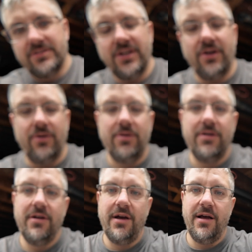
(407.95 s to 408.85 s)
So
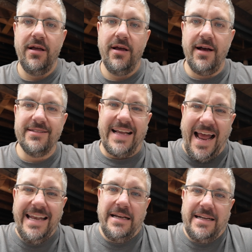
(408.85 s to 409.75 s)
I was like,
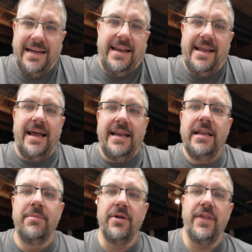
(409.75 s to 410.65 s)
I need
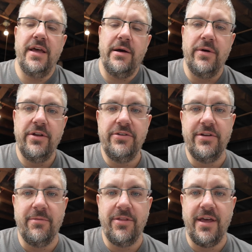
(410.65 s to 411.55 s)
to build that. I want to do
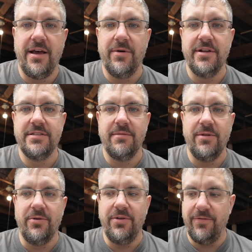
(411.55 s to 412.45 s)
something with that. I wanted something a
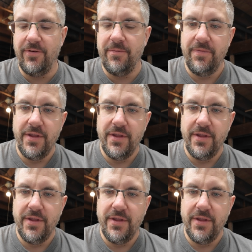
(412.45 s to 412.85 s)
little different.